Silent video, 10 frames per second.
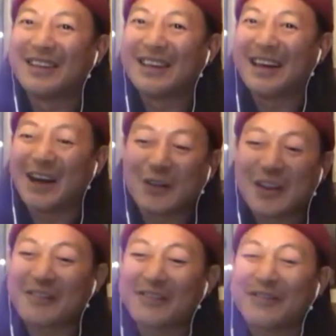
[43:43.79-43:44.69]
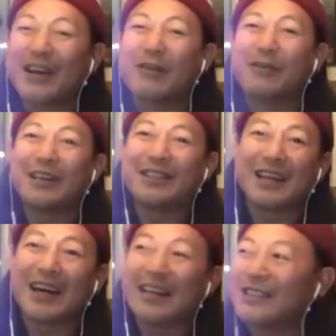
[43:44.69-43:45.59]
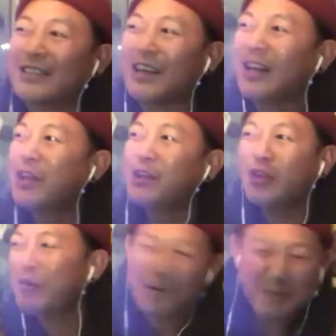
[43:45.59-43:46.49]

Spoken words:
And I'll never forget what he said. He's like, you know, people are